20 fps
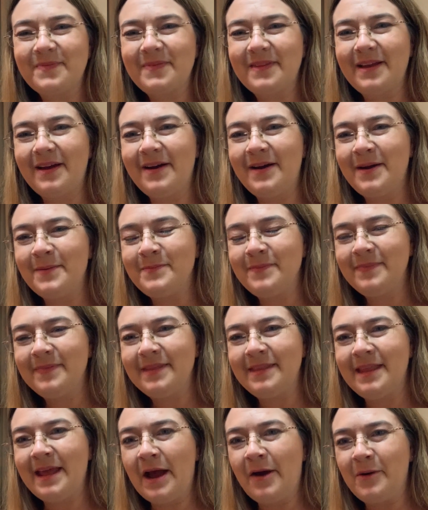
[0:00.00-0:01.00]
I'm
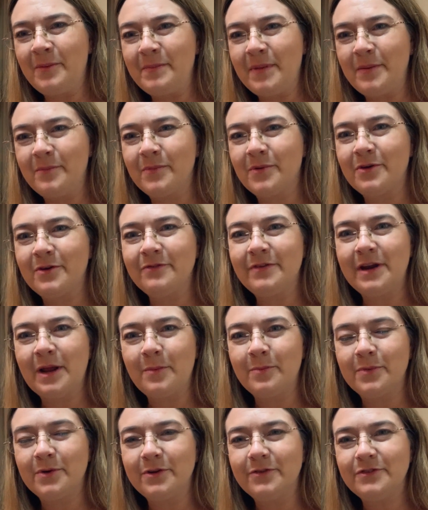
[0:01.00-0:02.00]
now a member of a
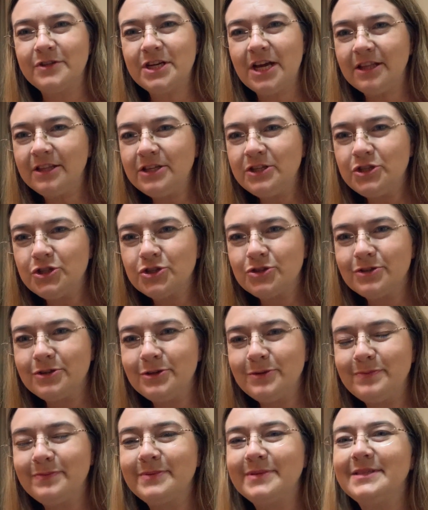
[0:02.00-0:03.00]
number of challenge
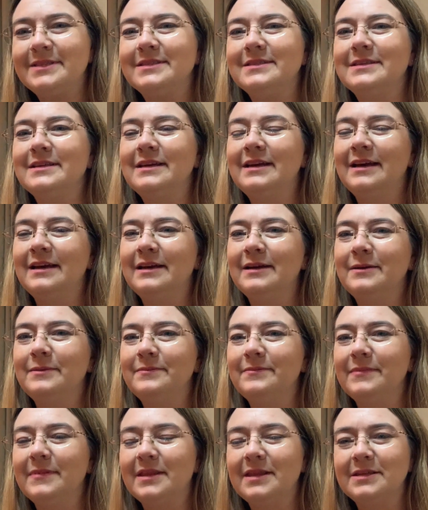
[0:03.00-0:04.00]
groups,
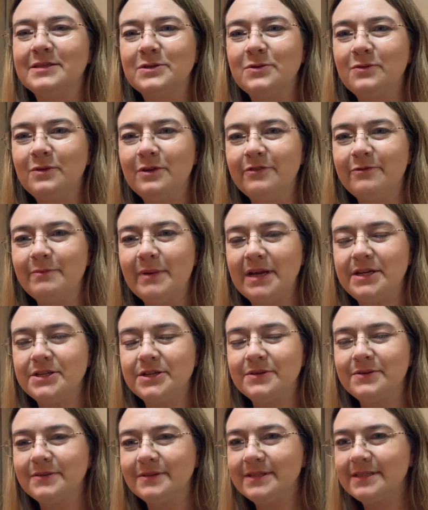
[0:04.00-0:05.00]
School of
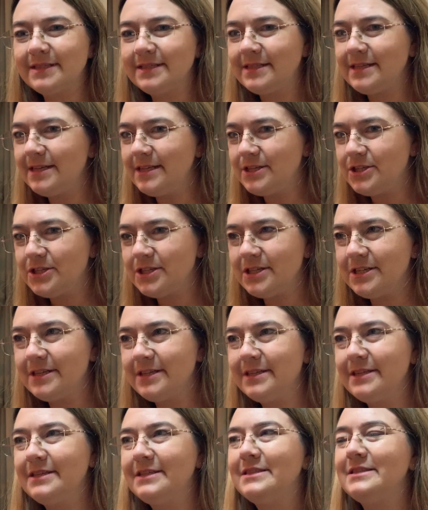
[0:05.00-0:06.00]
Magical
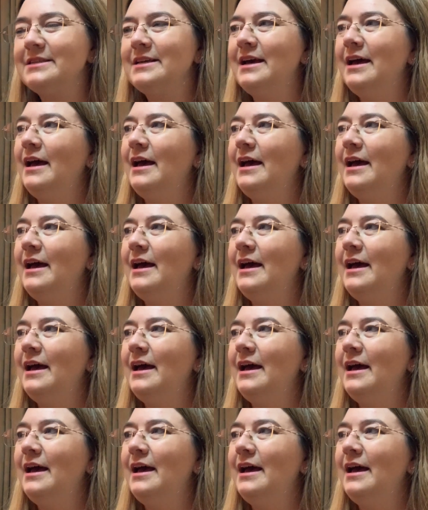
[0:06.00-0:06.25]
Stitches,